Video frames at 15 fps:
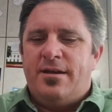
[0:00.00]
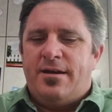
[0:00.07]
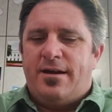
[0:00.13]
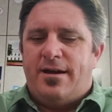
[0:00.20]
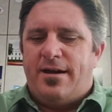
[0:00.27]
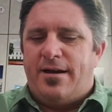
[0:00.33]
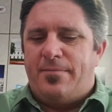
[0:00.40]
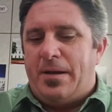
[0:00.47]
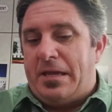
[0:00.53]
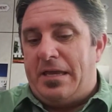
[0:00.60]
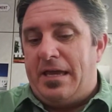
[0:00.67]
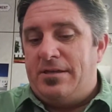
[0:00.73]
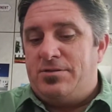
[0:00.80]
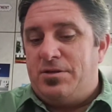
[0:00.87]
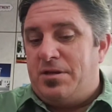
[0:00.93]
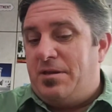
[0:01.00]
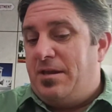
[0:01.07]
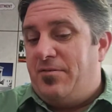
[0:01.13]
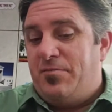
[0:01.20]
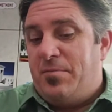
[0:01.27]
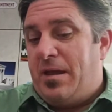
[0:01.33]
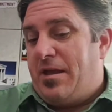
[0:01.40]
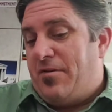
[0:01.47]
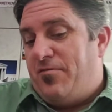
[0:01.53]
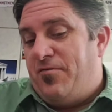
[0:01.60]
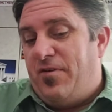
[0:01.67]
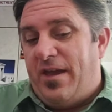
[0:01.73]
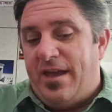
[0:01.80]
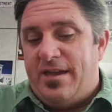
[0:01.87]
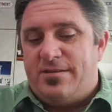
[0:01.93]
I guess you can even make a
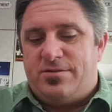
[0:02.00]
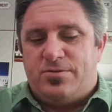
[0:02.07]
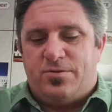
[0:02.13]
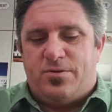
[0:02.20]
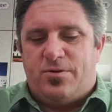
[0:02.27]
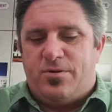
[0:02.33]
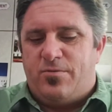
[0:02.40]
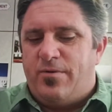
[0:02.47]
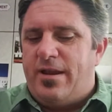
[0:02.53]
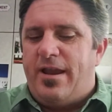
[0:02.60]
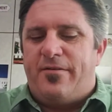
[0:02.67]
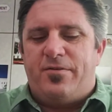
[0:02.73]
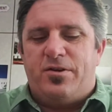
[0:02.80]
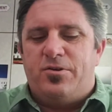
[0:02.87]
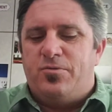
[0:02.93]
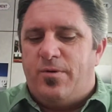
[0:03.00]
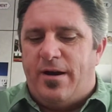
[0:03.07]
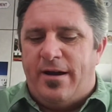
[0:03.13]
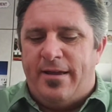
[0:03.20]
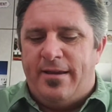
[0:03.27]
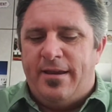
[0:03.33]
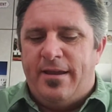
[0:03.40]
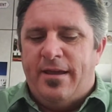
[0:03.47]
vase or whatever you want.